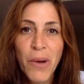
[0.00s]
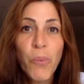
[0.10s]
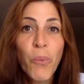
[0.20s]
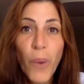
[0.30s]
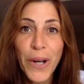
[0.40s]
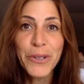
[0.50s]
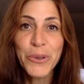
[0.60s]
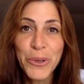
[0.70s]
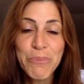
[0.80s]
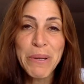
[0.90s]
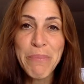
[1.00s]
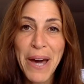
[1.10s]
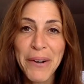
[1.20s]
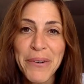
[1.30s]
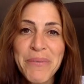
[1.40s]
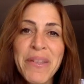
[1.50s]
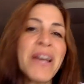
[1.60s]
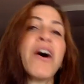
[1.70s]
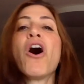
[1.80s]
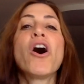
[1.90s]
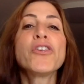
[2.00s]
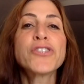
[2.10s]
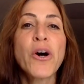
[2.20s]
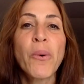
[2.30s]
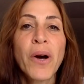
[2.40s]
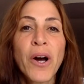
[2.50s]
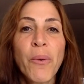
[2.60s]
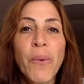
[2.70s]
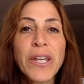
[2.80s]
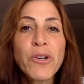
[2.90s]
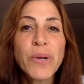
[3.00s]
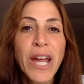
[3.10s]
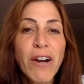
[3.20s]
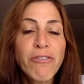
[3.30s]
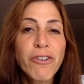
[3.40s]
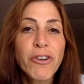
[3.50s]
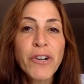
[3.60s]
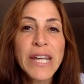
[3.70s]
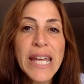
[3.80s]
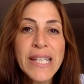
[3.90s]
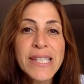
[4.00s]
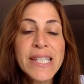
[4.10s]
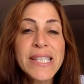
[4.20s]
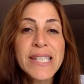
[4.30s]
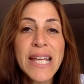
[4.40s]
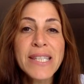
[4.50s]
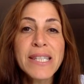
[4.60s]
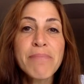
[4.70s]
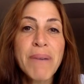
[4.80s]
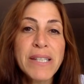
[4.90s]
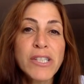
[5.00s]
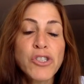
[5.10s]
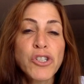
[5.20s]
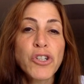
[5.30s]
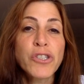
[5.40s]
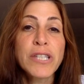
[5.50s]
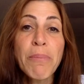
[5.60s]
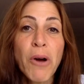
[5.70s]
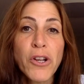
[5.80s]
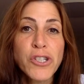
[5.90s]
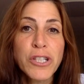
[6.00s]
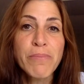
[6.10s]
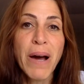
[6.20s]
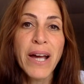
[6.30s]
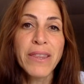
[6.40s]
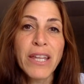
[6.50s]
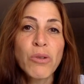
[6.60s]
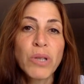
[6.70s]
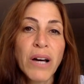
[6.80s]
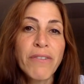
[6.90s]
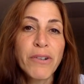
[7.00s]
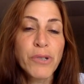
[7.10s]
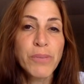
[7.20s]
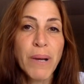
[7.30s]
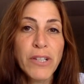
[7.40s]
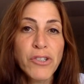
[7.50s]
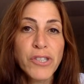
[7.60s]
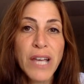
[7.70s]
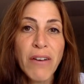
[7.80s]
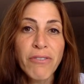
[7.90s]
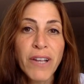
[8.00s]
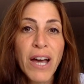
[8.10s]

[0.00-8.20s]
What could be better? Also, when you care for your needs, this sends the message to your subconscious mind that you love and respect yourself.